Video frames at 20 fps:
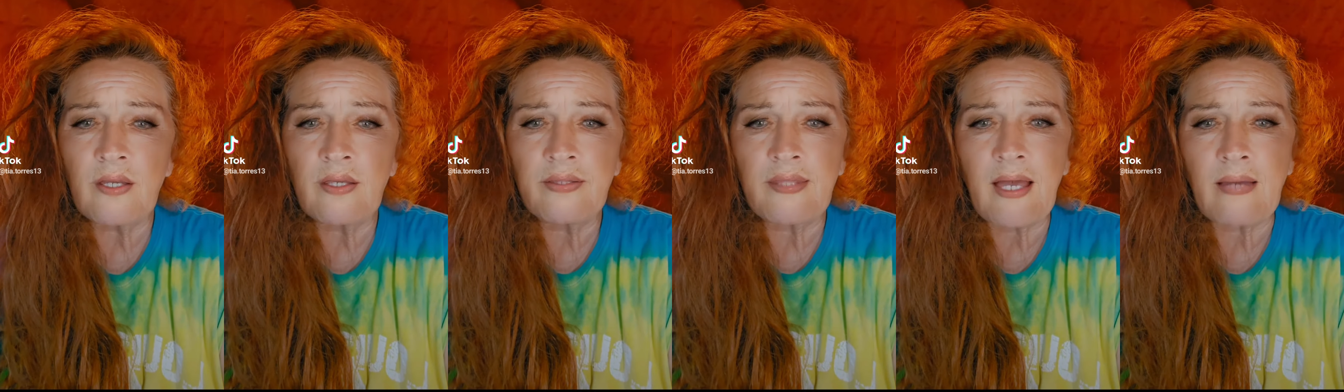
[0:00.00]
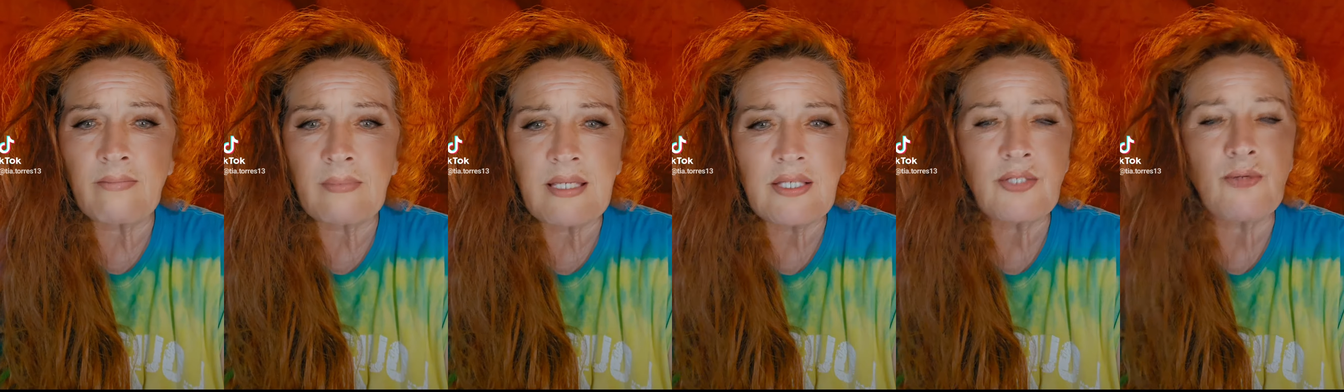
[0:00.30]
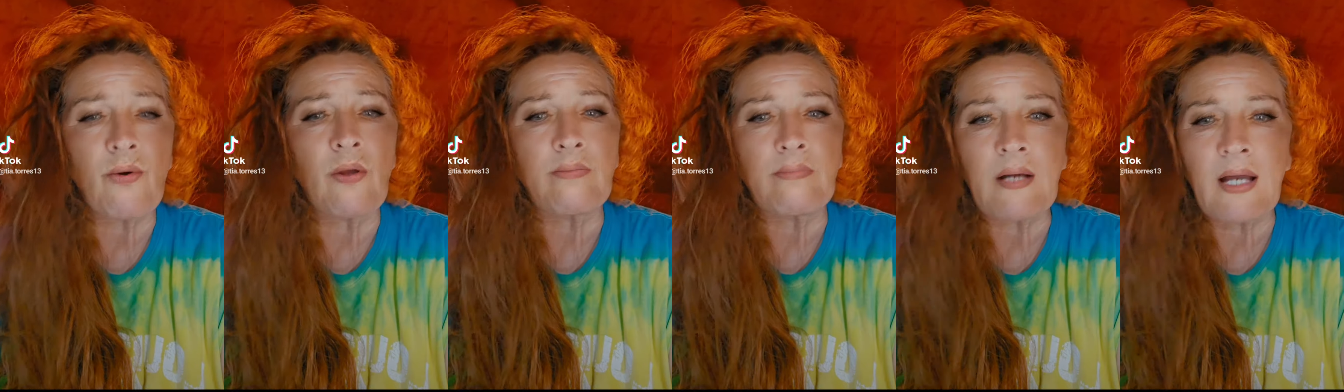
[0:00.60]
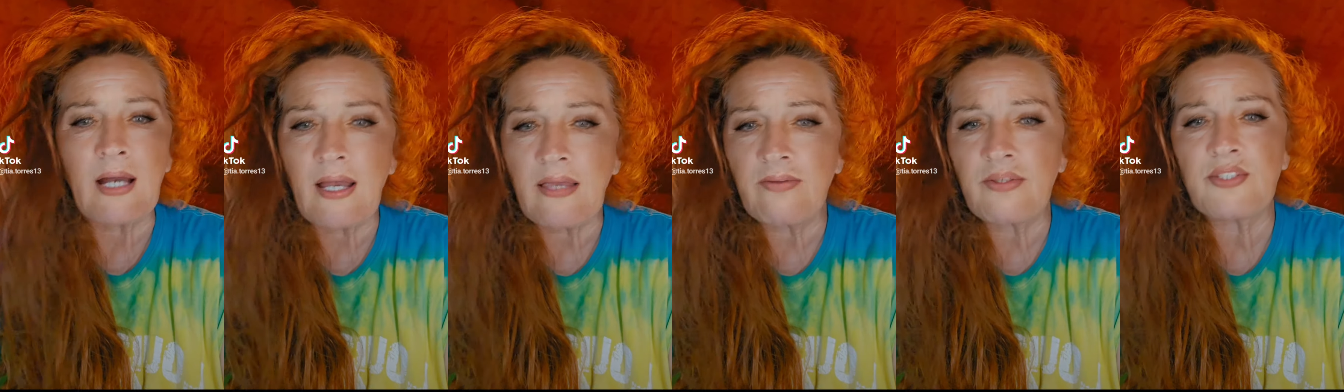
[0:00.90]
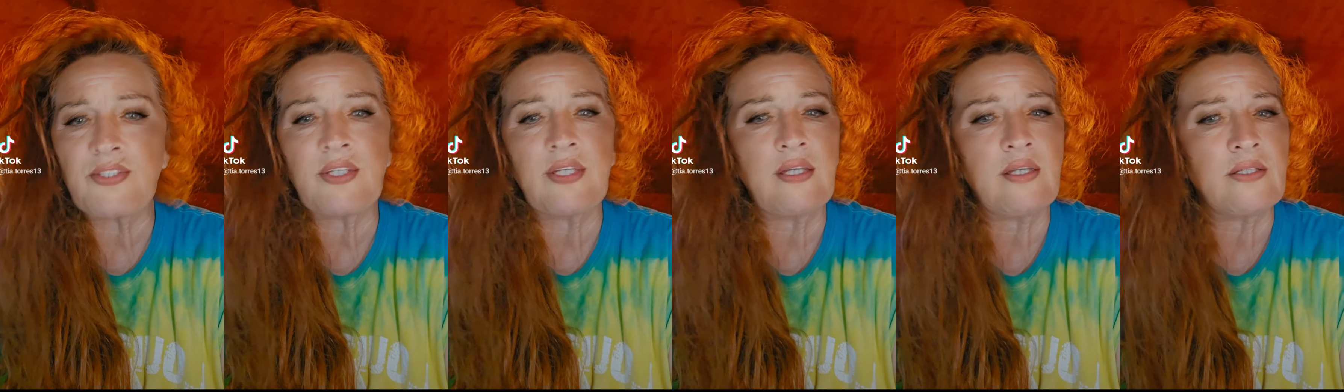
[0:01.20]
That means going behind the
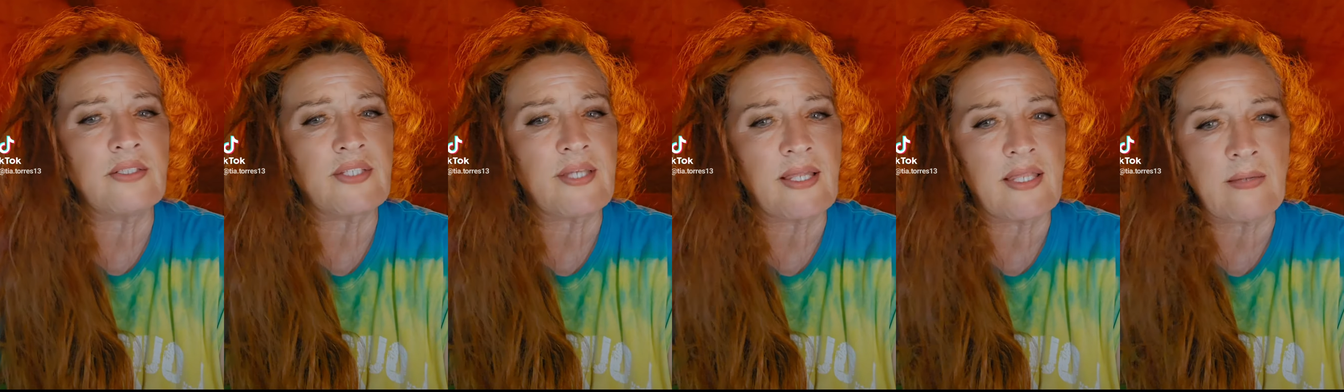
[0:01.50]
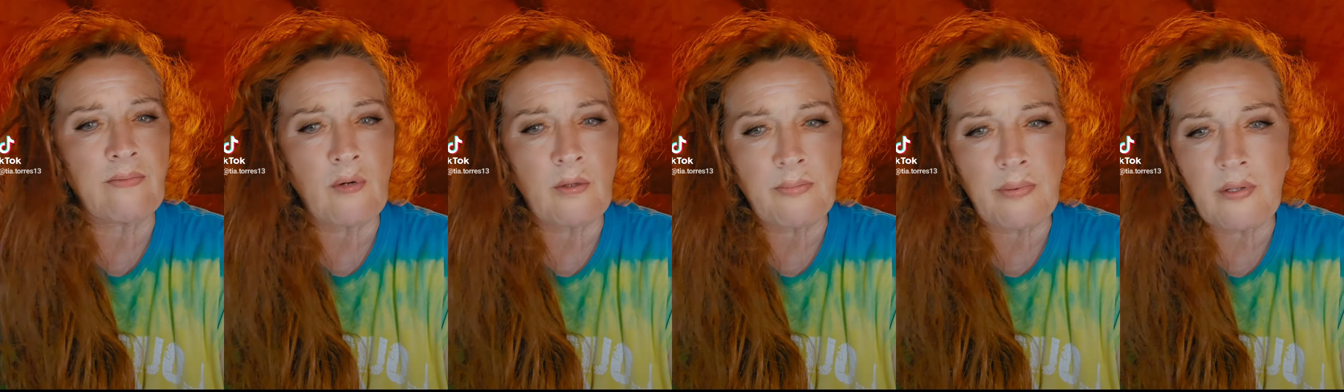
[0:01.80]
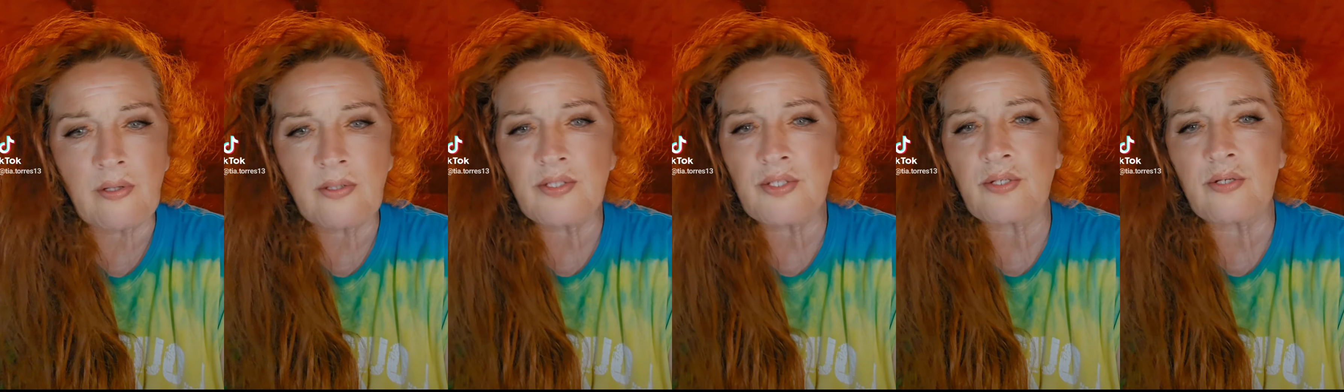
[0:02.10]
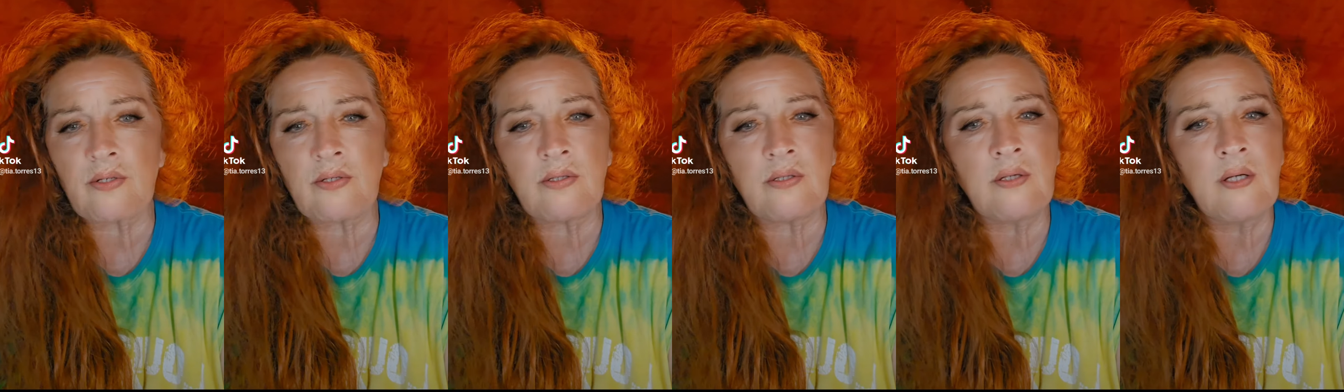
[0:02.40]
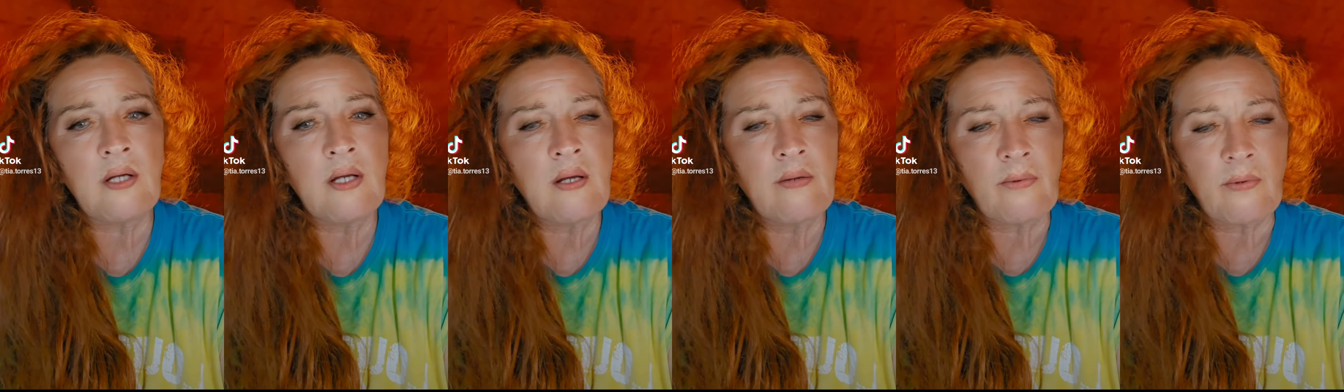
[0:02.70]
scenes, getting more personal,
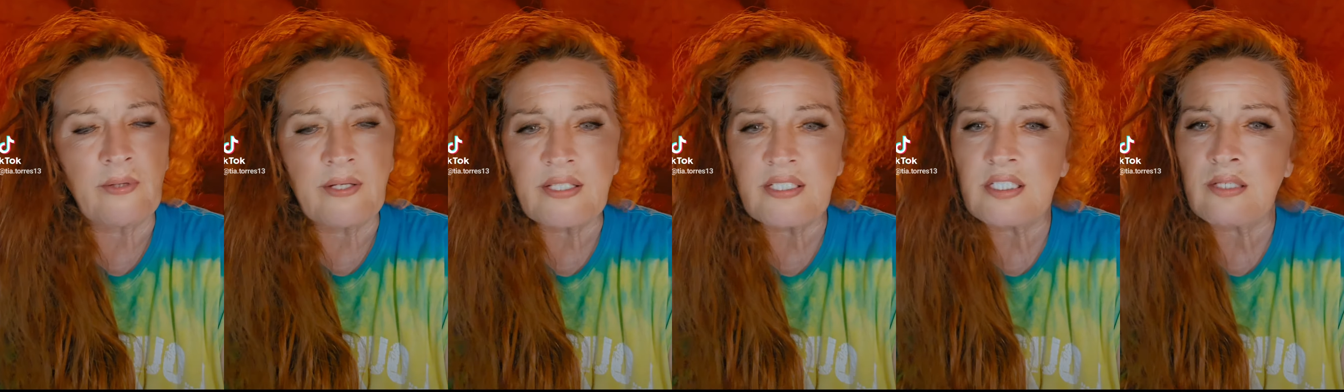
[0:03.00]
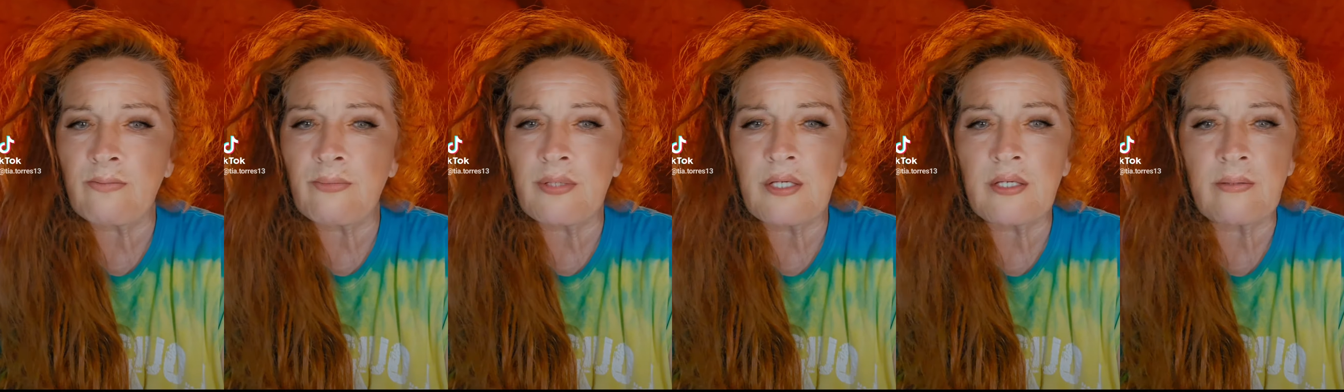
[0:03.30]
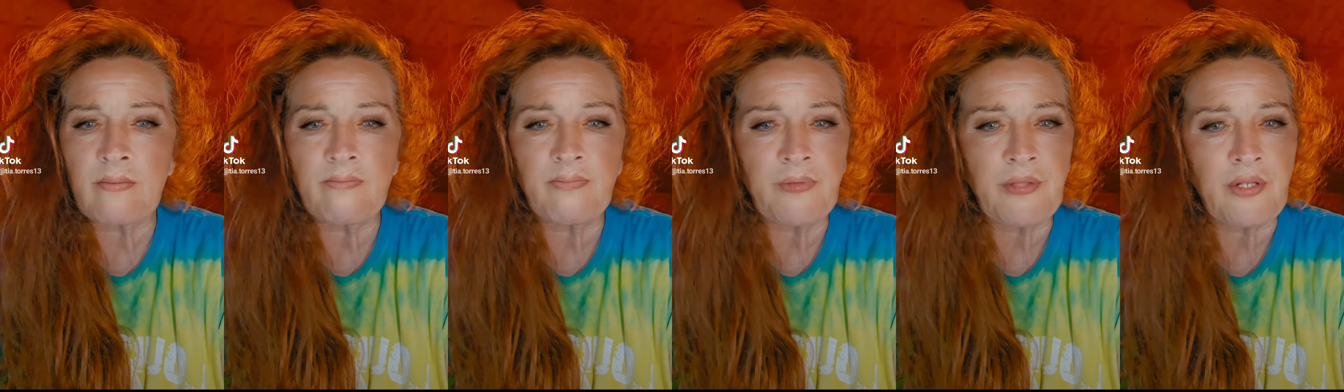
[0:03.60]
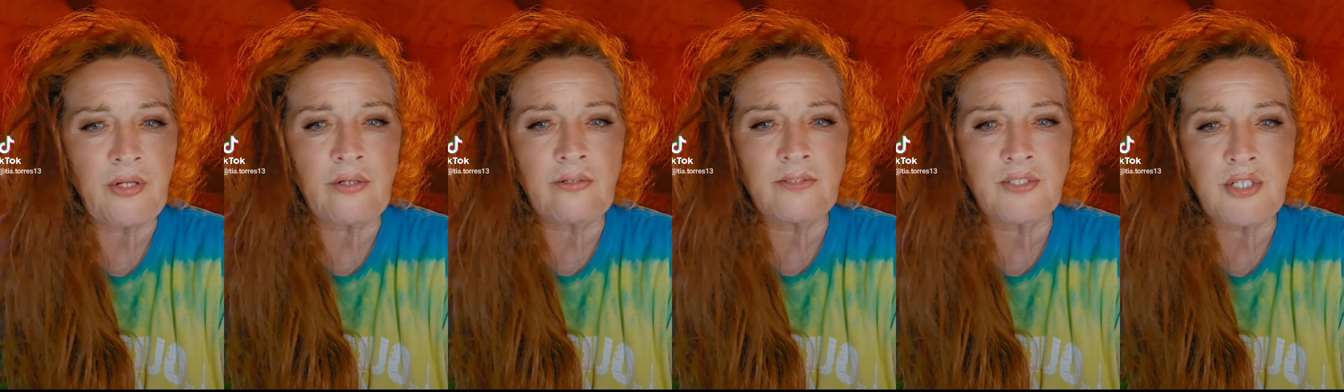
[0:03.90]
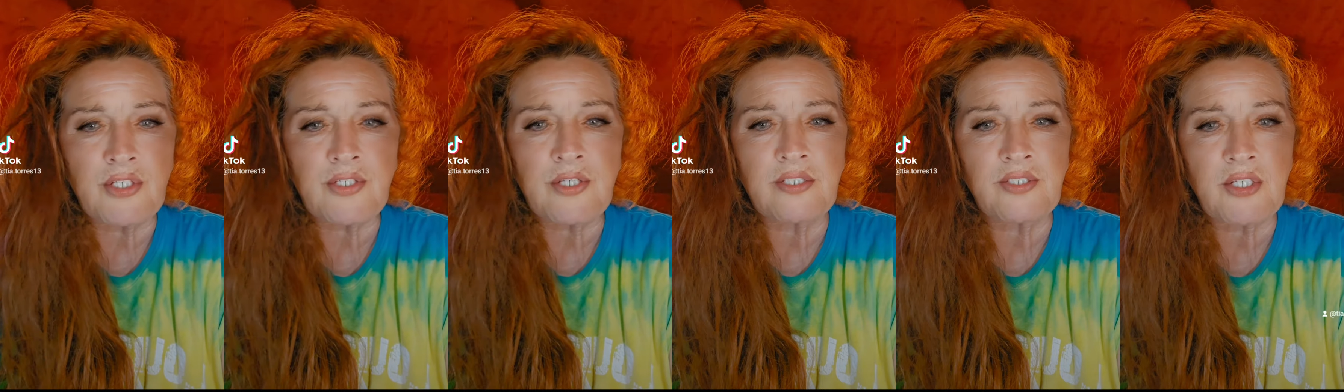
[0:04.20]
more intimate, you know,
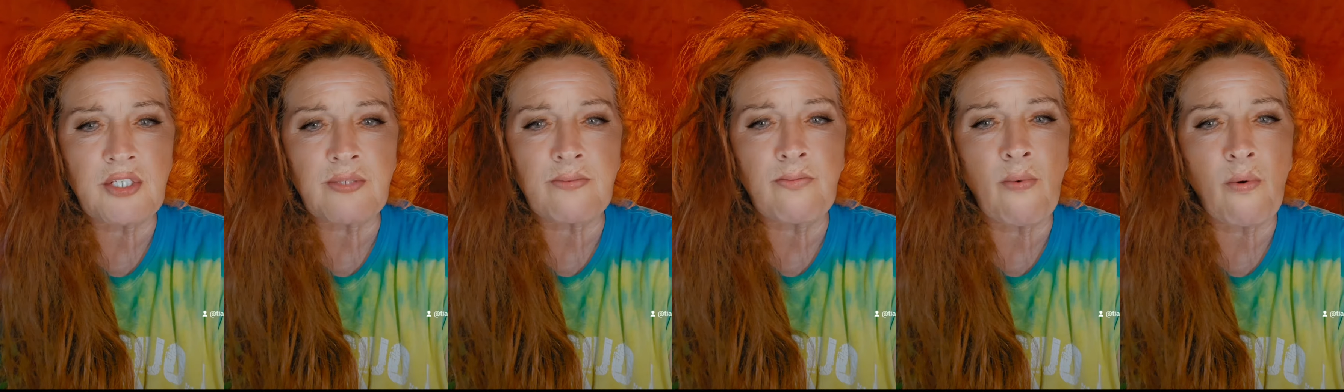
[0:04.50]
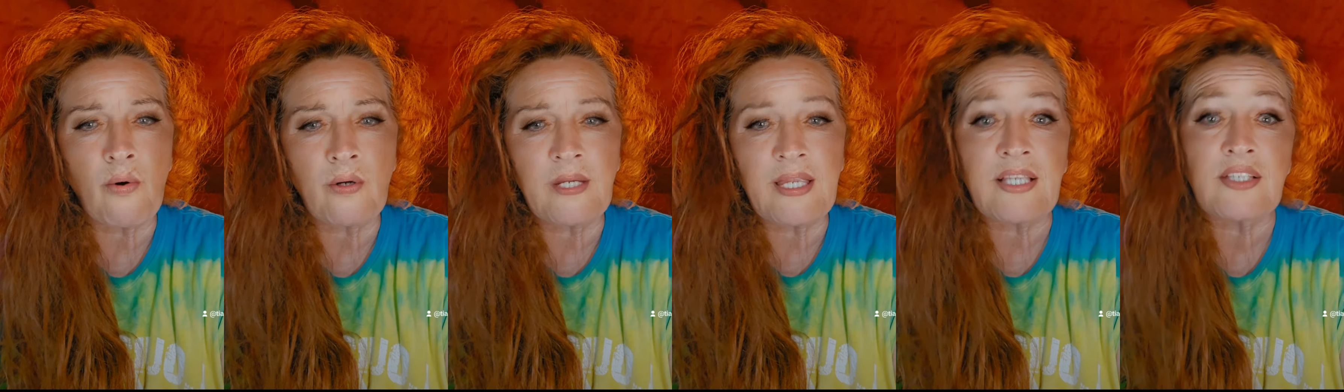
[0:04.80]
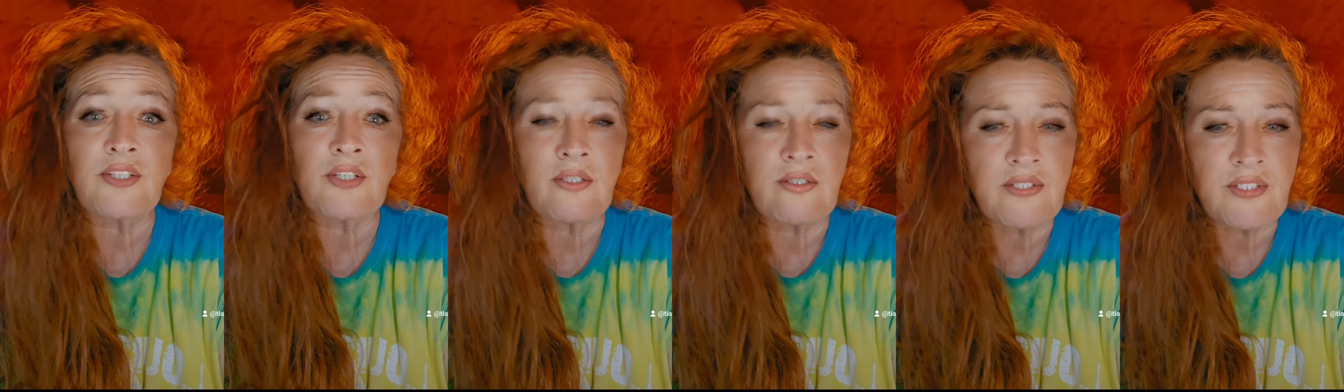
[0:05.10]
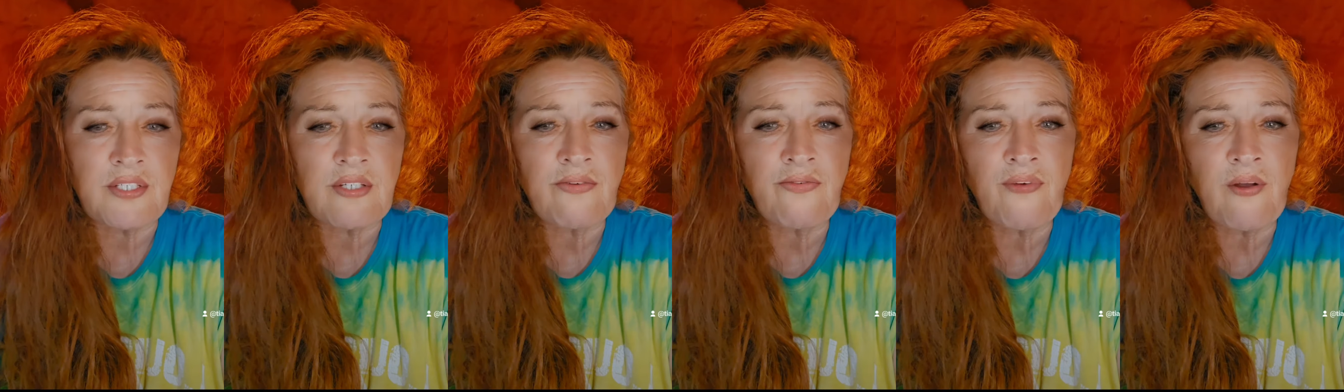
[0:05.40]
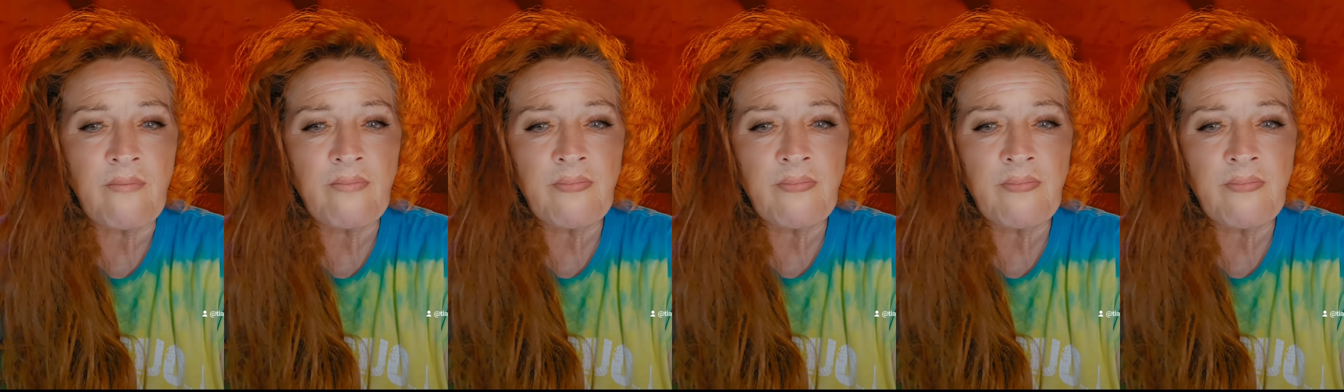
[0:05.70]
just more exclusive.